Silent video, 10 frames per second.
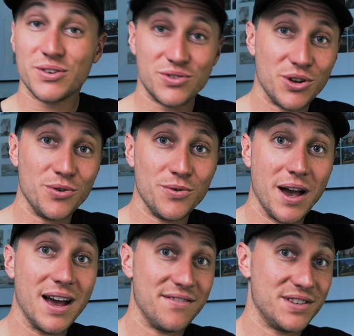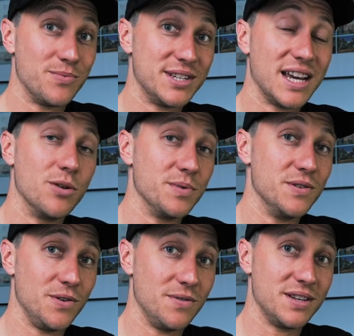Do have someone to help you
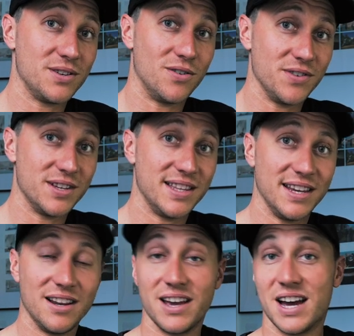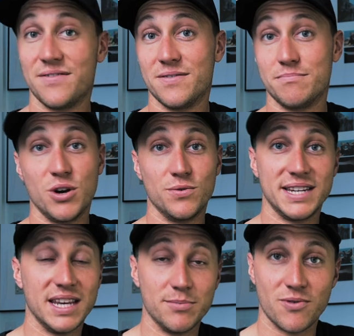do this, obviously, like I have my whole
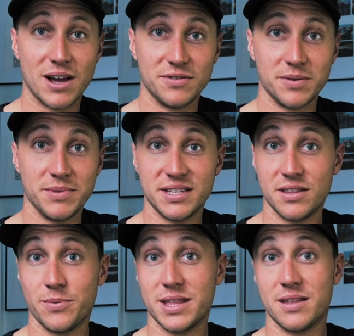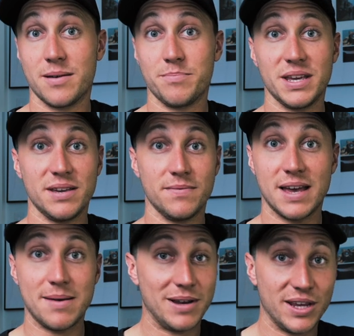team around me, so that whether that be
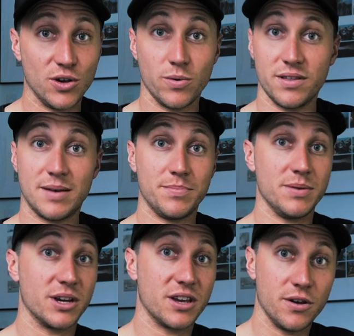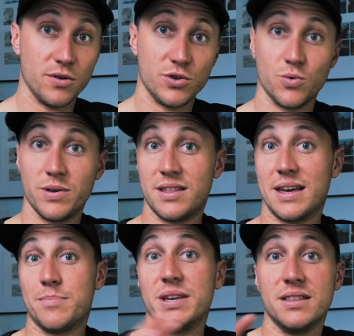Emily or whether that be my coach or whether
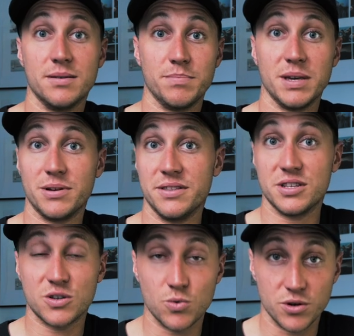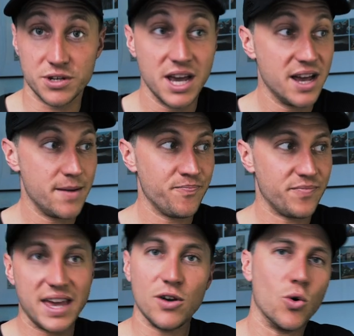that be the people in the squad,
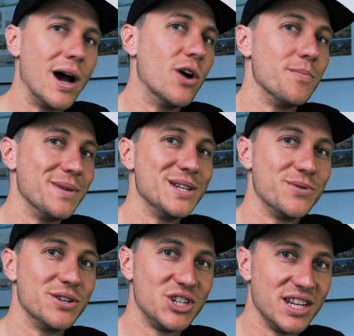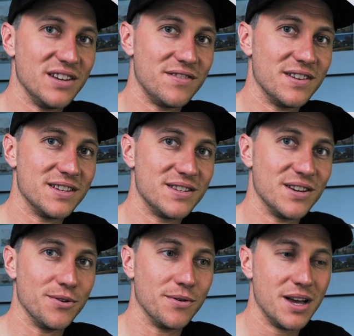they all help me to achieve this.
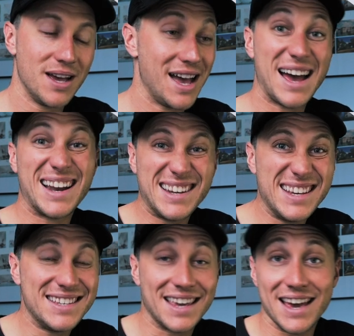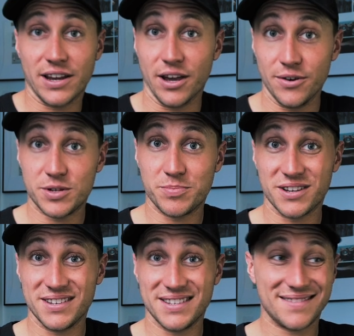So at least get a coach,
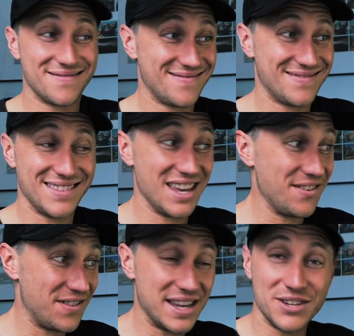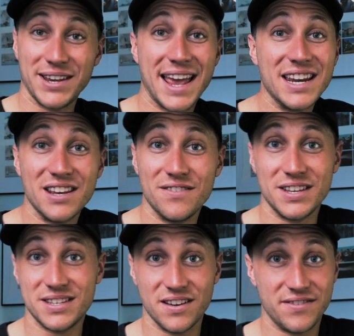because if they're doing any of
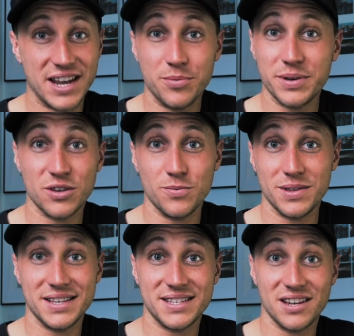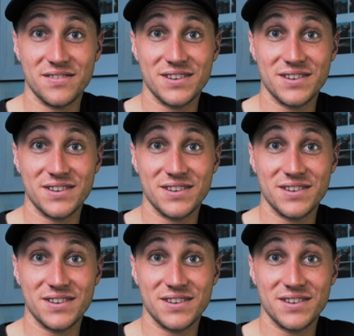this stuff and helping you with this stuff,